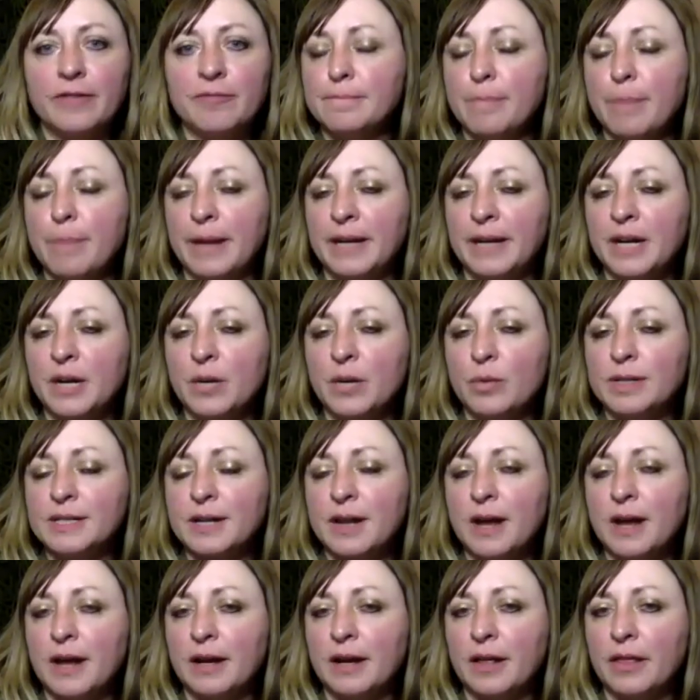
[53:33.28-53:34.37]
money was
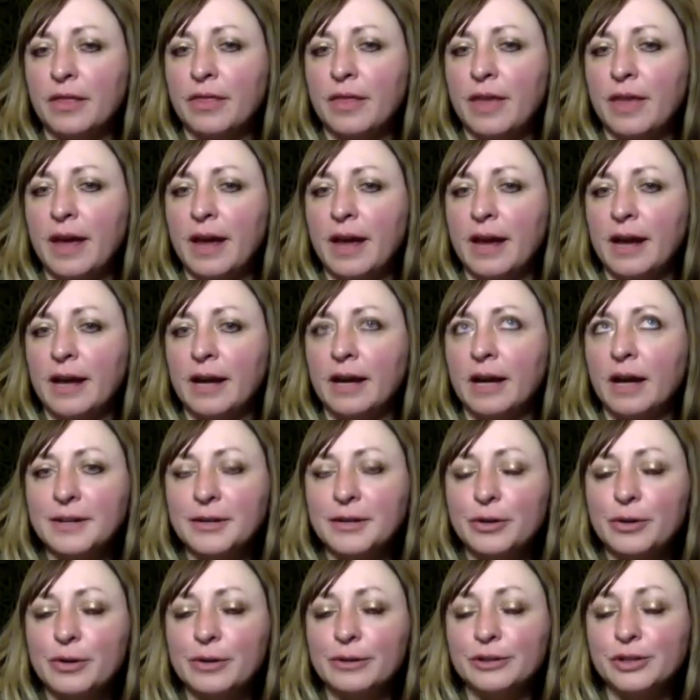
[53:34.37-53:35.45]
not a thing and
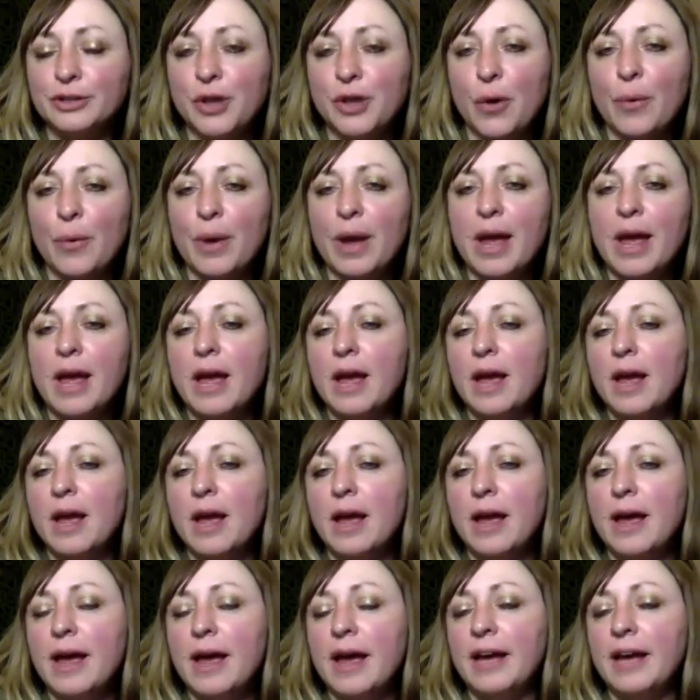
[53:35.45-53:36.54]
you could just go
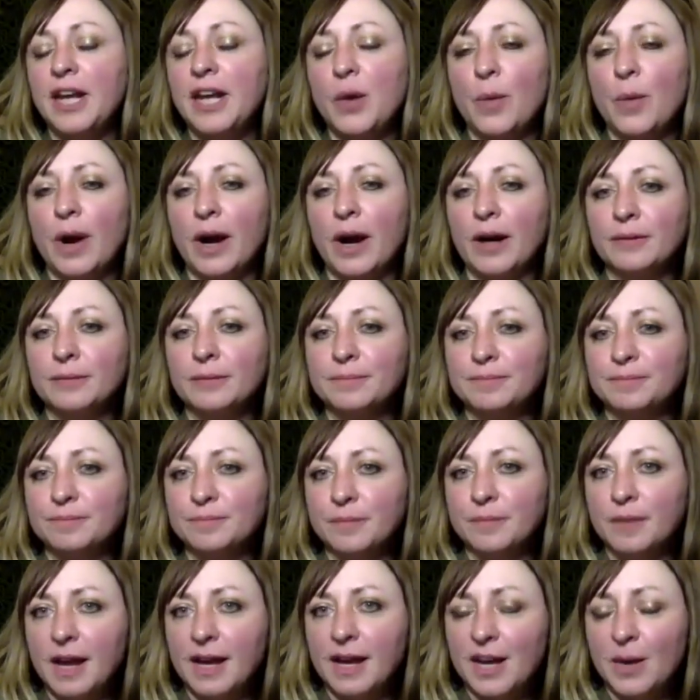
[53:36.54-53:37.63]
anywhere,
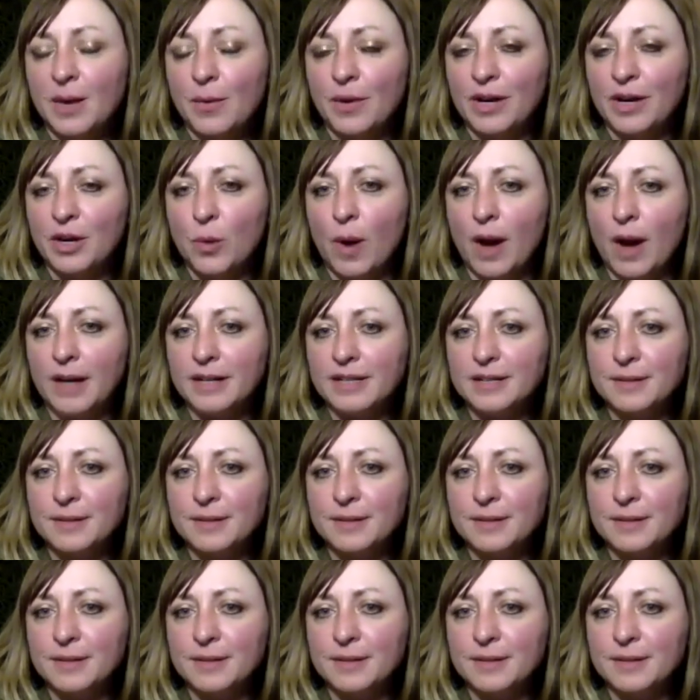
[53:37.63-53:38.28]
anywhere you want.